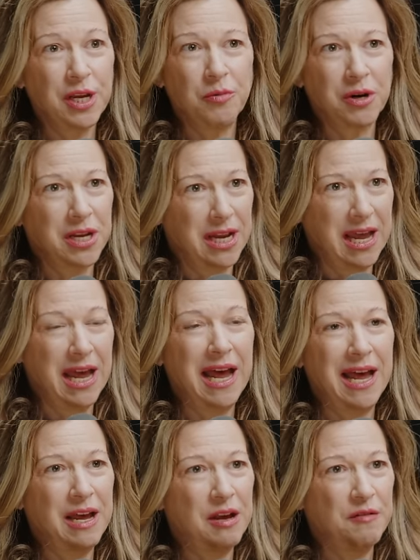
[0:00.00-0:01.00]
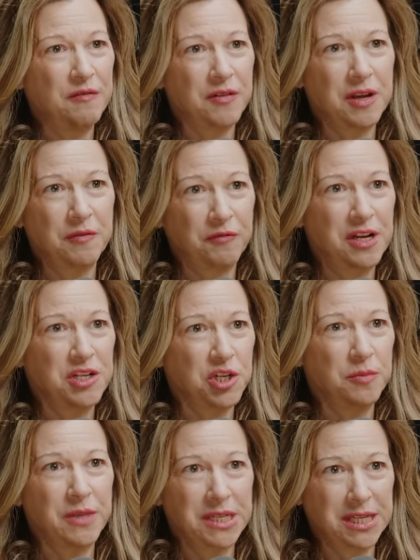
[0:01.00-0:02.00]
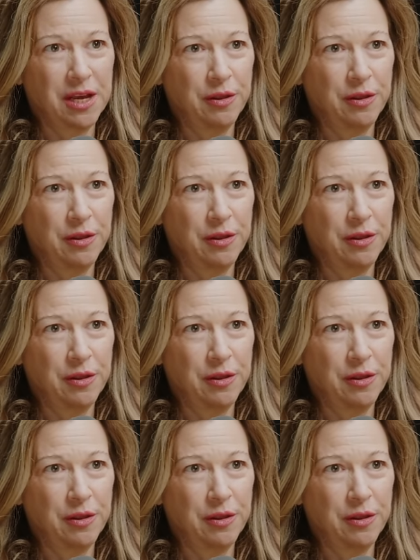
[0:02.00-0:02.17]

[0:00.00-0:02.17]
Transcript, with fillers: think we're going to have a friendship that's